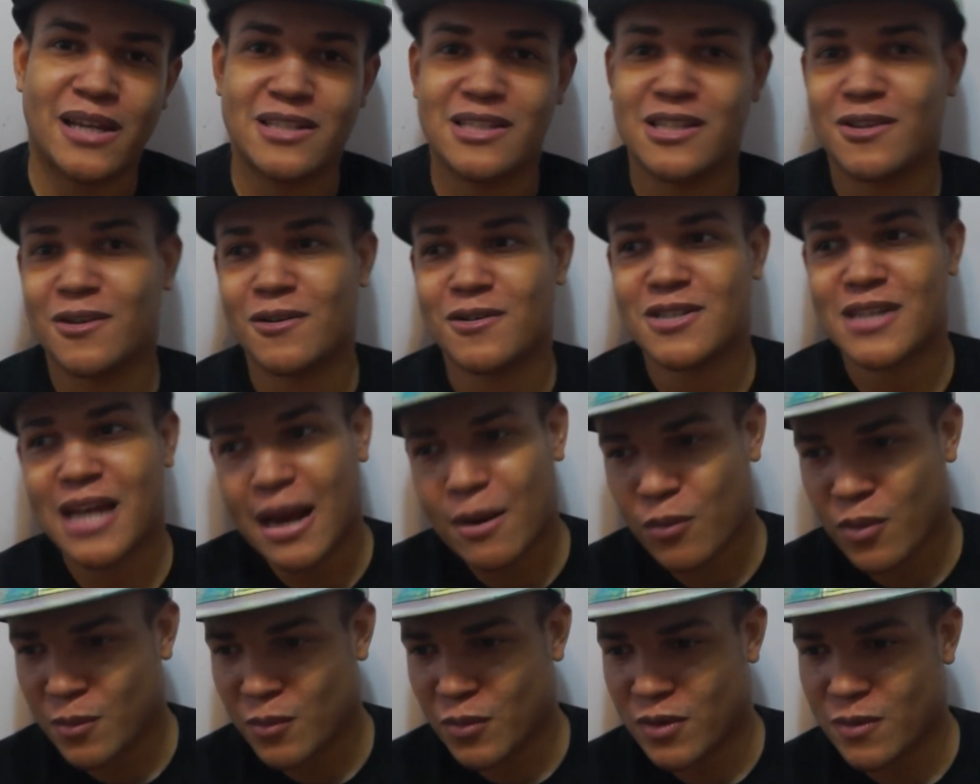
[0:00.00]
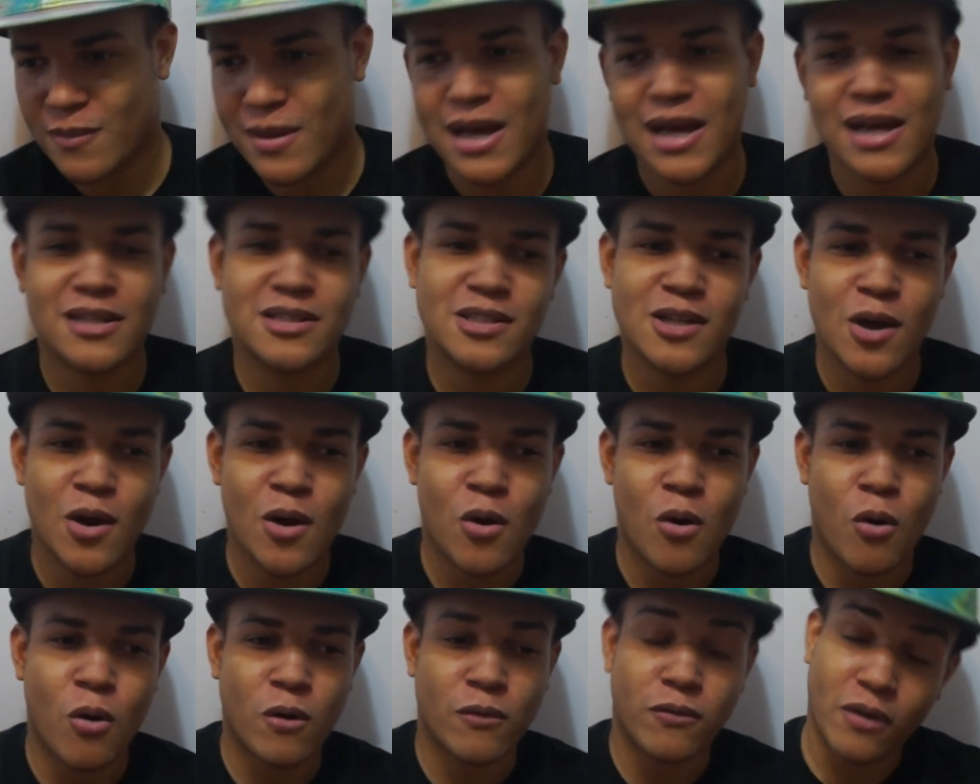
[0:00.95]
It's either Skyrim with mods
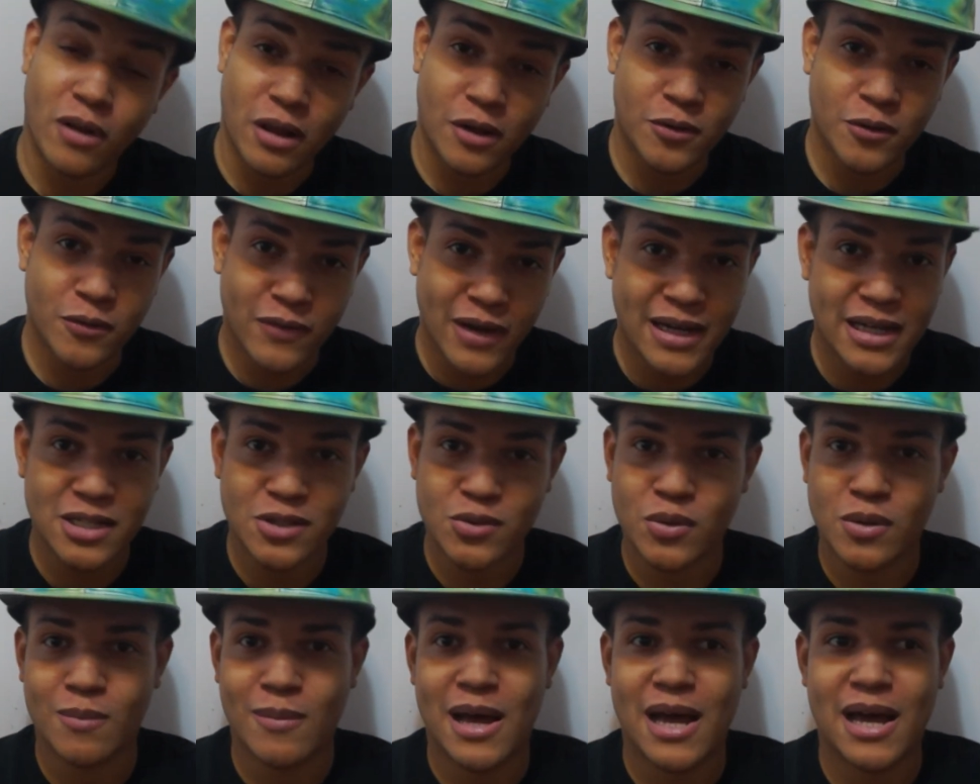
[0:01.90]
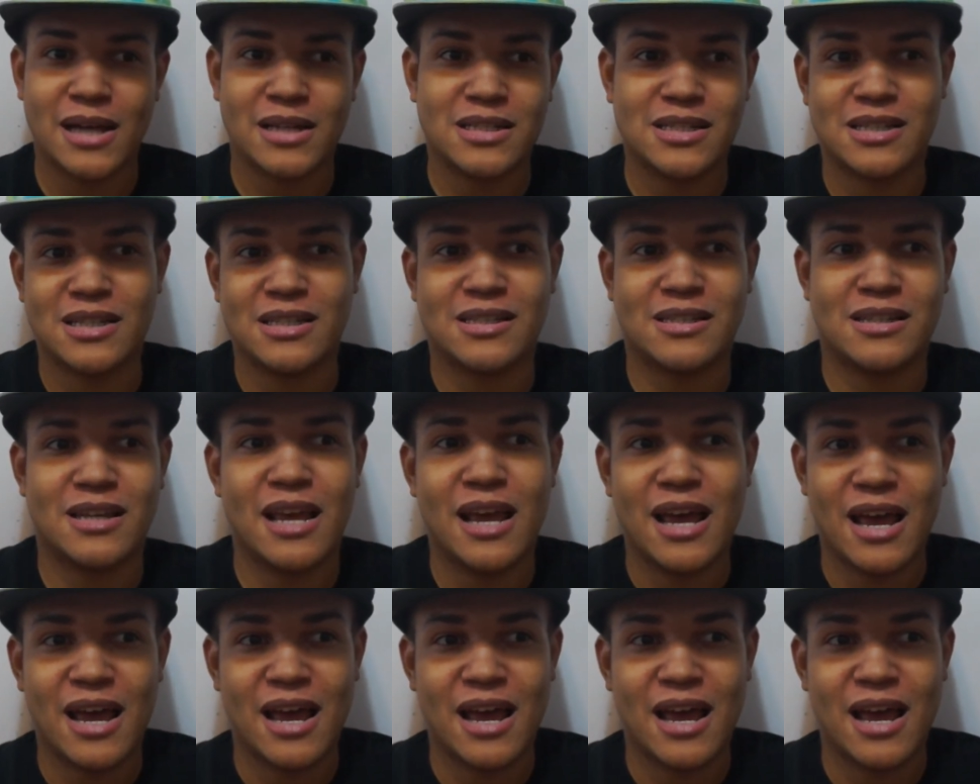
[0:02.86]
or Fallout New Vegas with mods, since